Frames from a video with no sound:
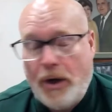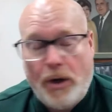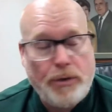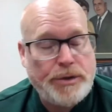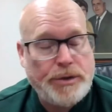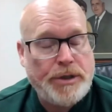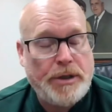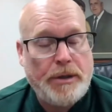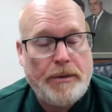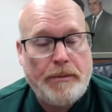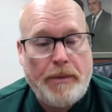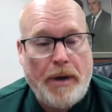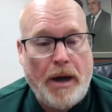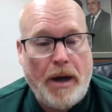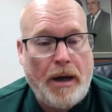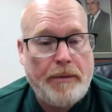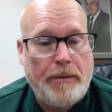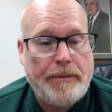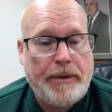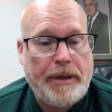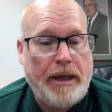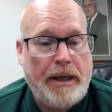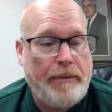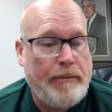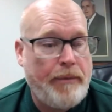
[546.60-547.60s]
coaching them up
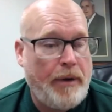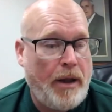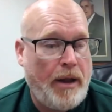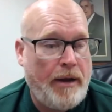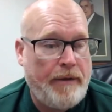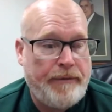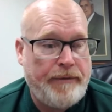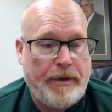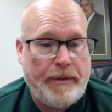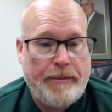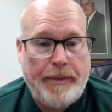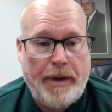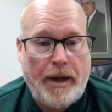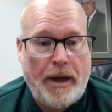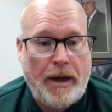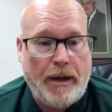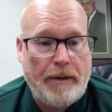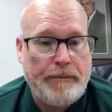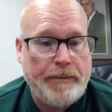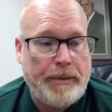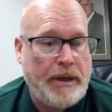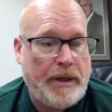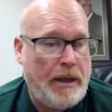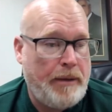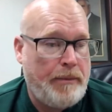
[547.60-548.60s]
and keep loving them up
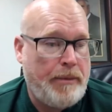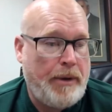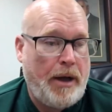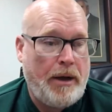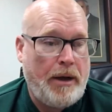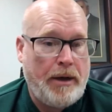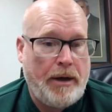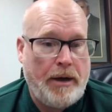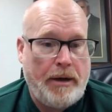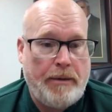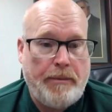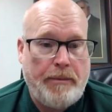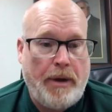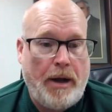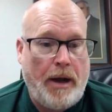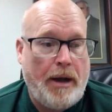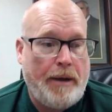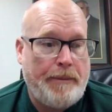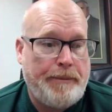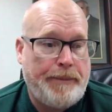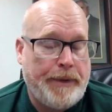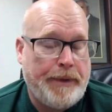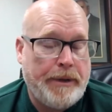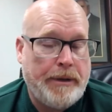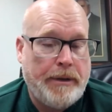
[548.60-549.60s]
and keep hugging them
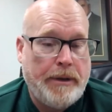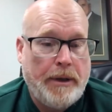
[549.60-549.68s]
up